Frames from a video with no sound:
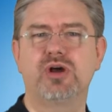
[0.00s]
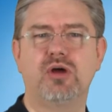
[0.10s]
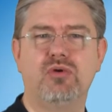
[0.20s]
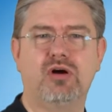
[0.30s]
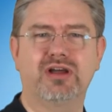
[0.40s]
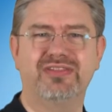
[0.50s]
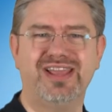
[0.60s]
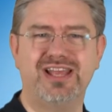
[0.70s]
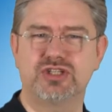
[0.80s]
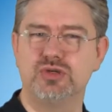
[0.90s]
go wrong, and they
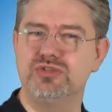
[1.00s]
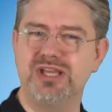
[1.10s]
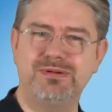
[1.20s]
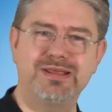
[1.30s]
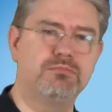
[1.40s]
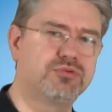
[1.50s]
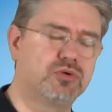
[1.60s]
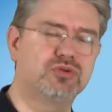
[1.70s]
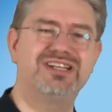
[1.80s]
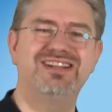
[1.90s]
get too deeply
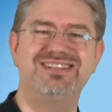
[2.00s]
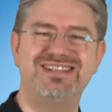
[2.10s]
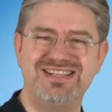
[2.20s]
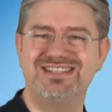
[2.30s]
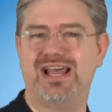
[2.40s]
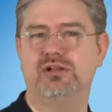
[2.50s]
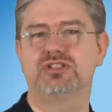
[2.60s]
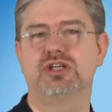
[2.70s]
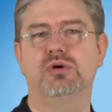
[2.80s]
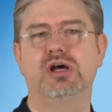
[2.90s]
embroiled in the detail
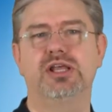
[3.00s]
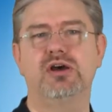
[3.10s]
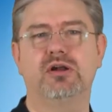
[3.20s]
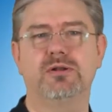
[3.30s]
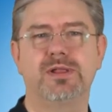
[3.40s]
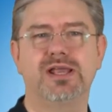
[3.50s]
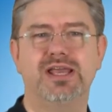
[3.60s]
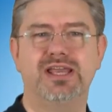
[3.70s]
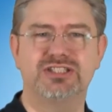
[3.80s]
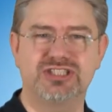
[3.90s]
too early on.
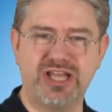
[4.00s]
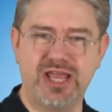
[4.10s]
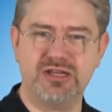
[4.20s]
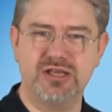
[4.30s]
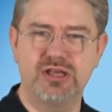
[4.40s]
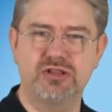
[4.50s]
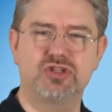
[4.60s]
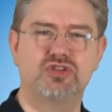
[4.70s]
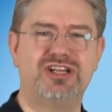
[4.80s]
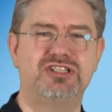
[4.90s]
Instead, the
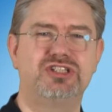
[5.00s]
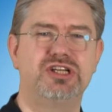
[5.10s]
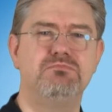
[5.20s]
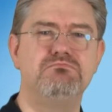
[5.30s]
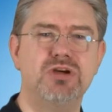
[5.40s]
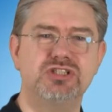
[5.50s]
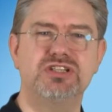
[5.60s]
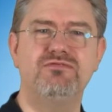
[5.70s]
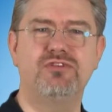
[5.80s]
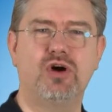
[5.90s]
strategy must
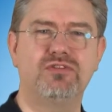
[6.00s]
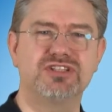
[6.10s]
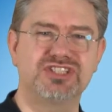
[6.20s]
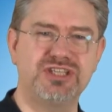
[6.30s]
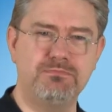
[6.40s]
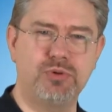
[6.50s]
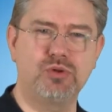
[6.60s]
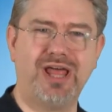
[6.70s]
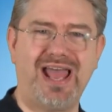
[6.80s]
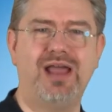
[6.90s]
involve a
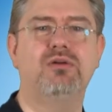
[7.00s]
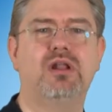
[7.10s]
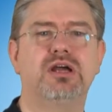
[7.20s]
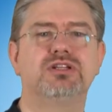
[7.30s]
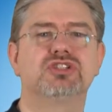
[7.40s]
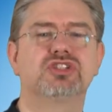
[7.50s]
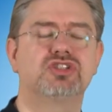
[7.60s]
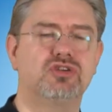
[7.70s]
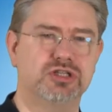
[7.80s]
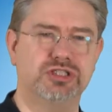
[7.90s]
simple outline
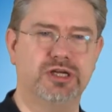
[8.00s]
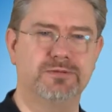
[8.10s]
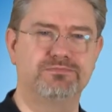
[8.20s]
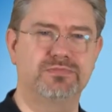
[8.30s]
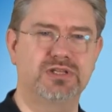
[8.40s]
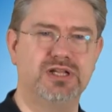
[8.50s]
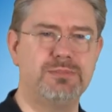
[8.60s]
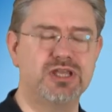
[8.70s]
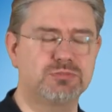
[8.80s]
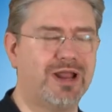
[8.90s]
structure. Let
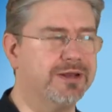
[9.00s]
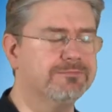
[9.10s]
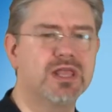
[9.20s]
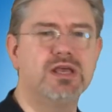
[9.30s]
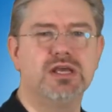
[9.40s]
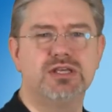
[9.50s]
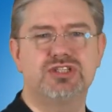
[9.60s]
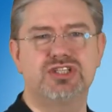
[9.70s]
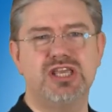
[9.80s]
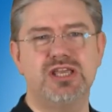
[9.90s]
me explain. You
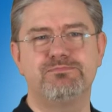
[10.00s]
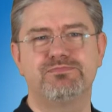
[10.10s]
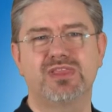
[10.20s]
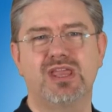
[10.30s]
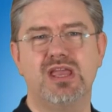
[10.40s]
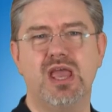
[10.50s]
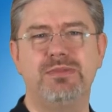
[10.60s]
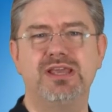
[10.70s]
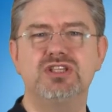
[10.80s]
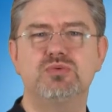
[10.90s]
see, it
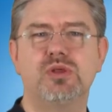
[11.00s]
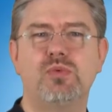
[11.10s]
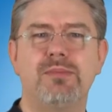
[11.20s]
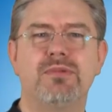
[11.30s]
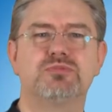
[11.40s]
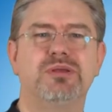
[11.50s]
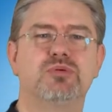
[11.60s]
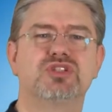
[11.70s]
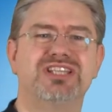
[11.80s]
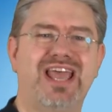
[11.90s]
begins with the way most
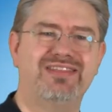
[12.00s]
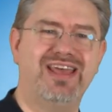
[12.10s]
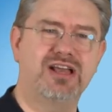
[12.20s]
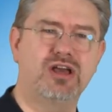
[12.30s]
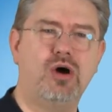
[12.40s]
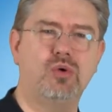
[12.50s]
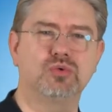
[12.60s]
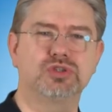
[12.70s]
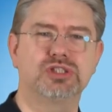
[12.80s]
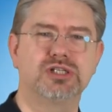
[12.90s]
people set their
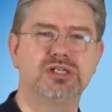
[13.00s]
goals.